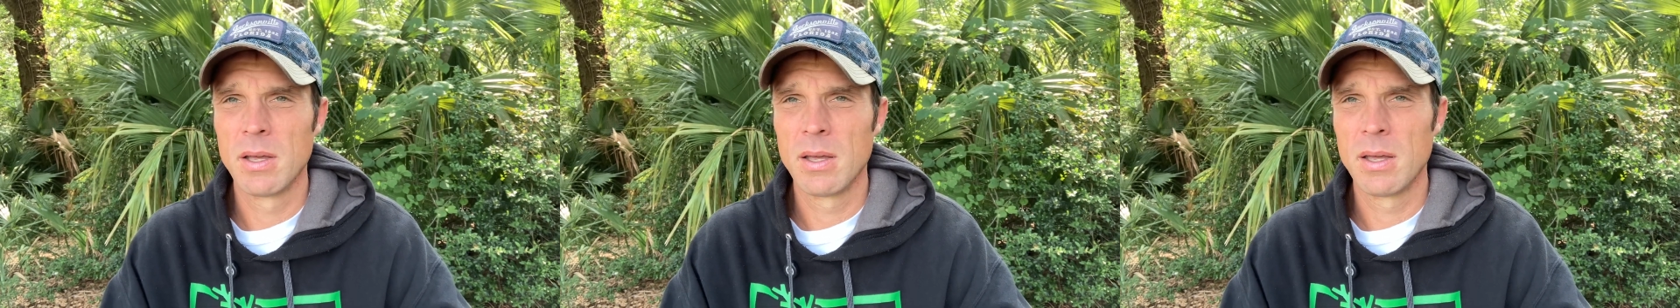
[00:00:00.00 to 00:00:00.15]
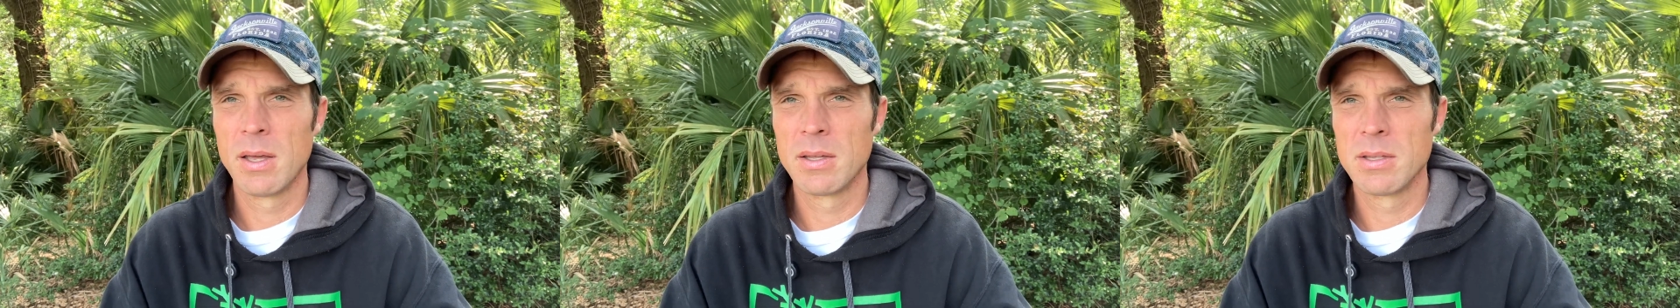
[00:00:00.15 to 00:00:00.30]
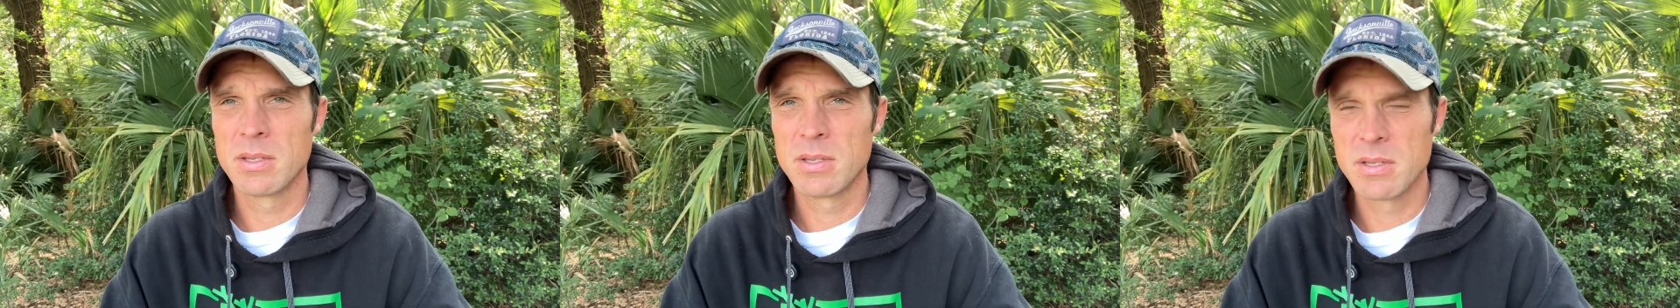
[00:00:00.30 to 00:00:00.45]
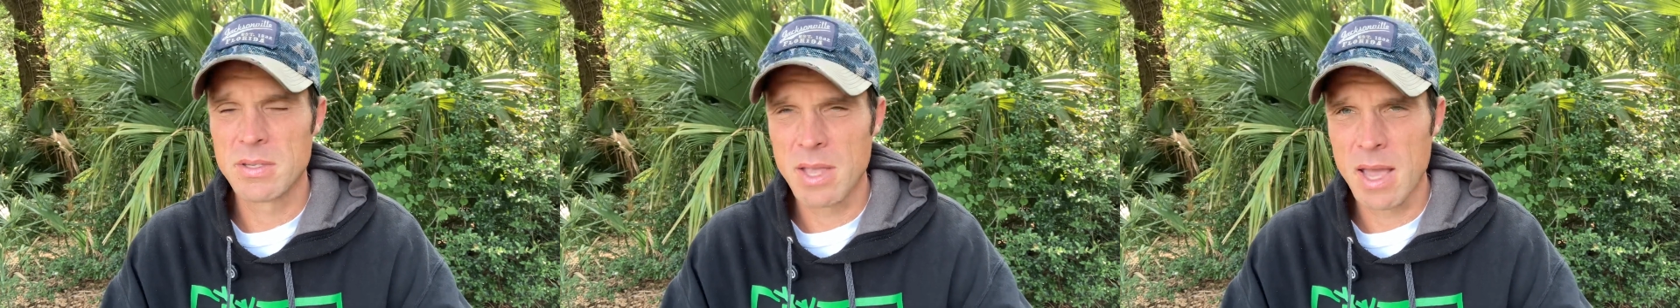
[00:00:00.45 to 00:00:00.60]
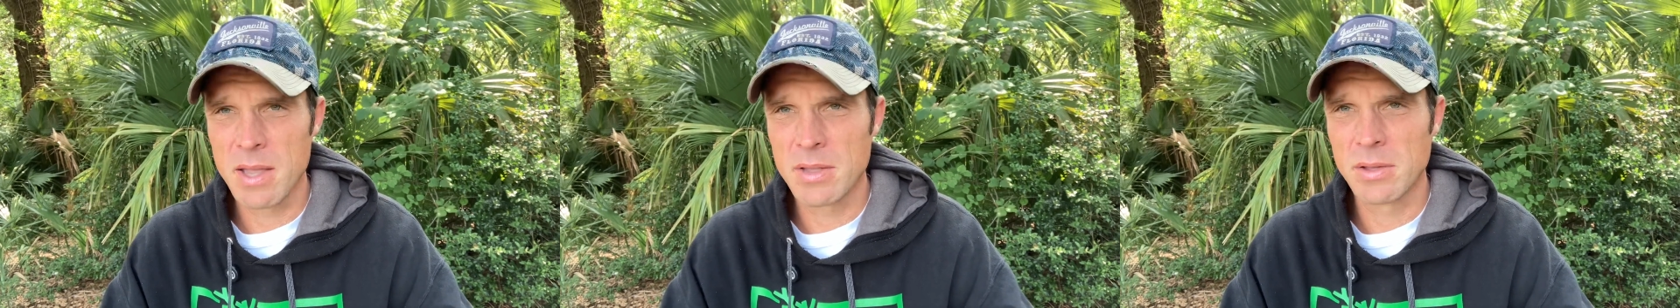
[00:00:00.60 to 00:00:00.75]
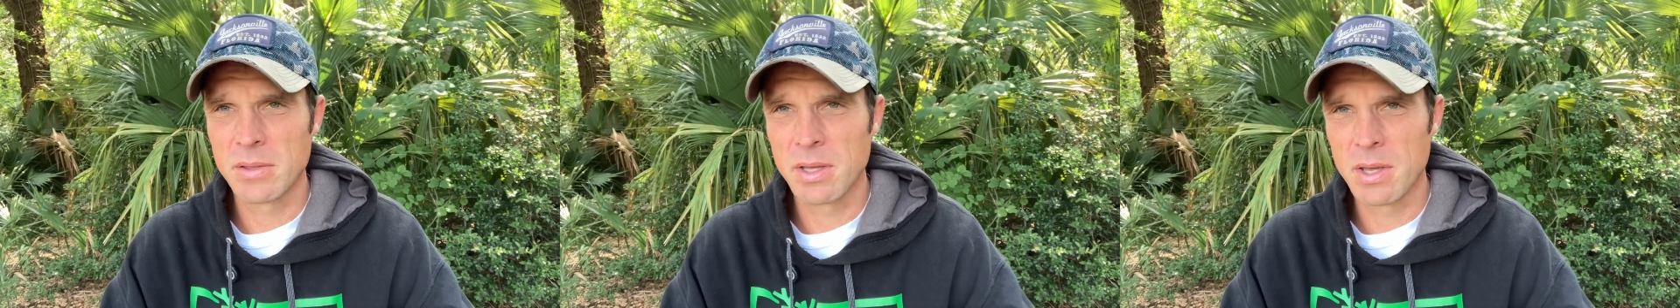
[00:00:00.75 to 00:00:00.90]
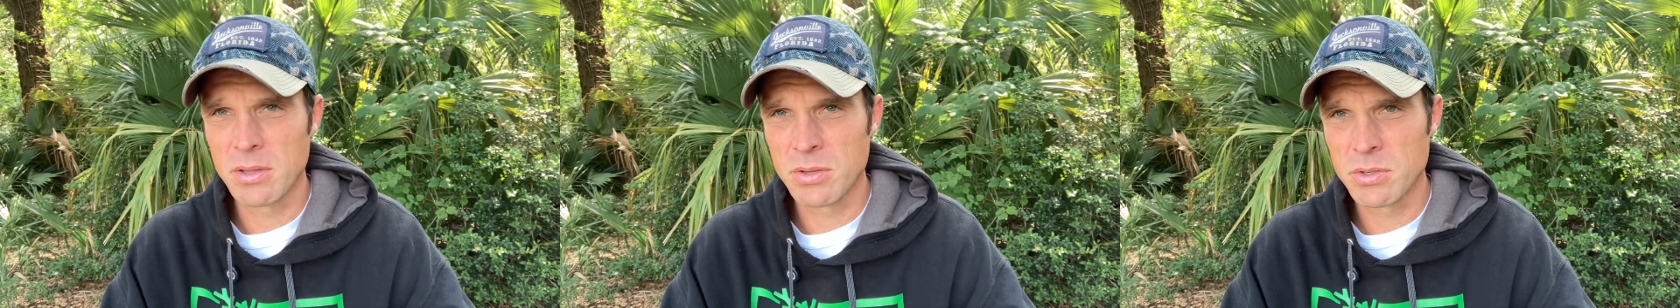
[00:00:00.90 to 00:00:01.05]
Instead,
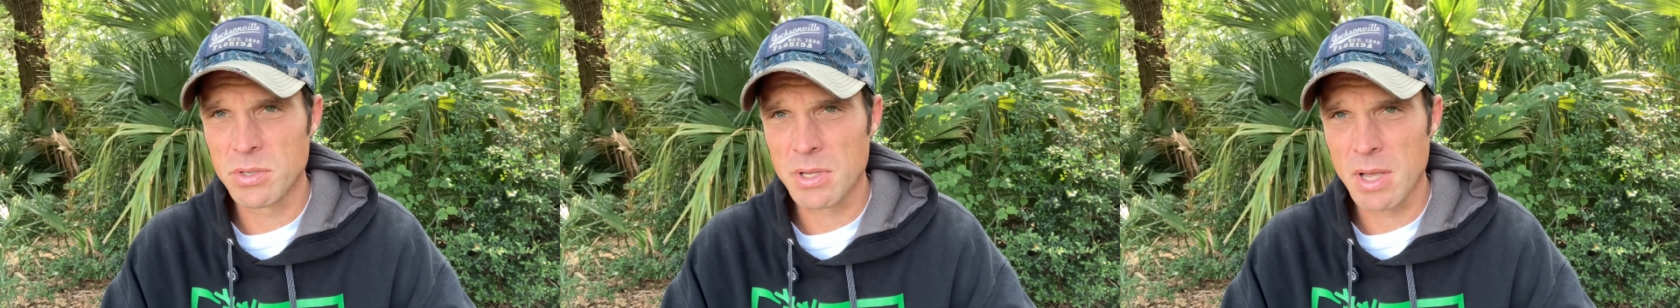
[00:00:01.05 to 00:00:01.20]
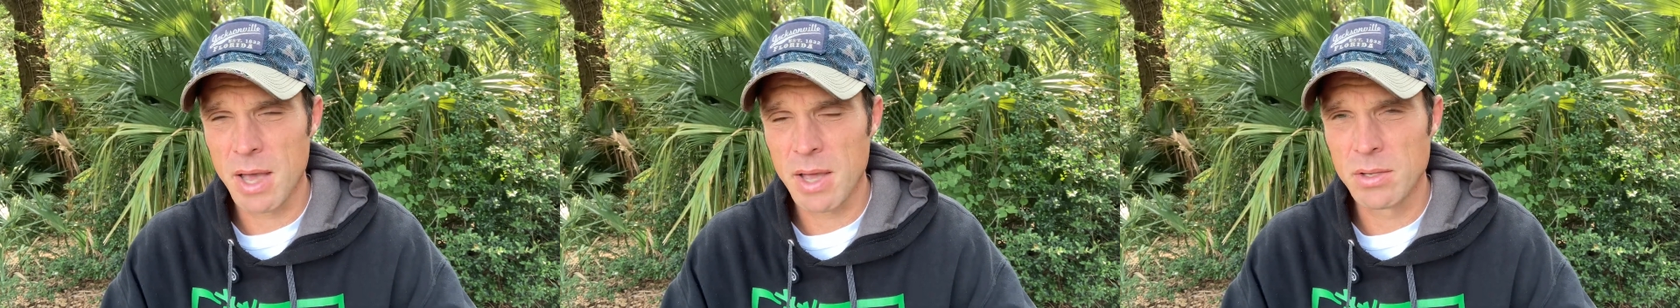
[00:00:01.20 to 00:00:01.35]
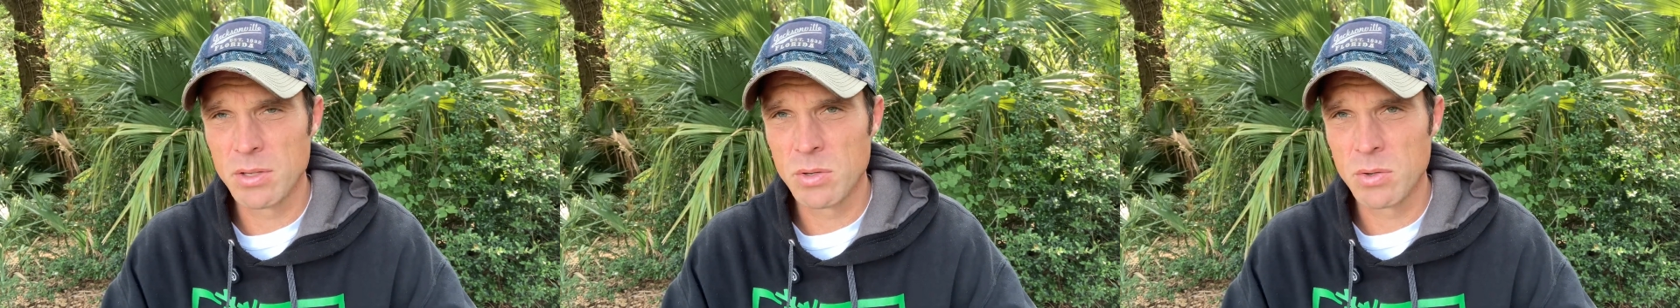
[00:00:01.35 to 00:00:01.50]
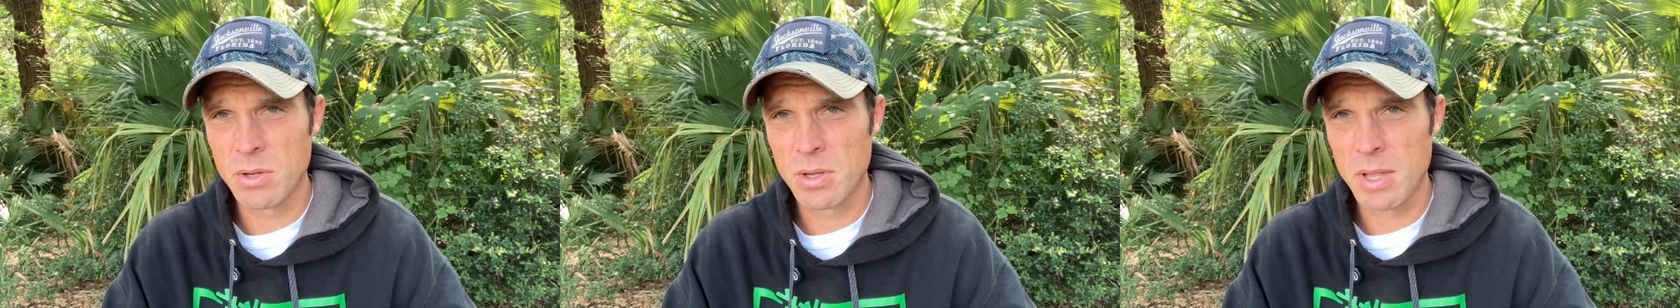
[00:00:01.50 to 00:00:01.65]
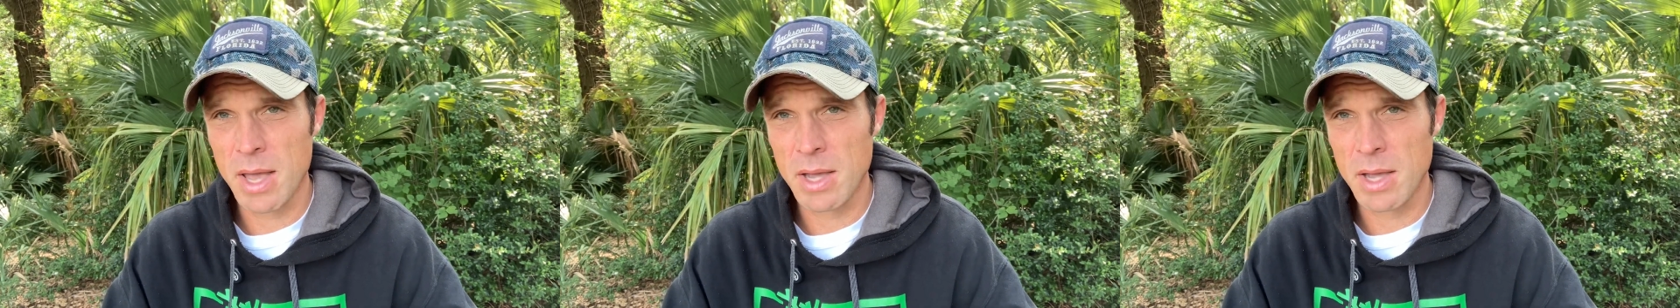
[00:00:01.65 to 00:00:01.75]
on the other side, you can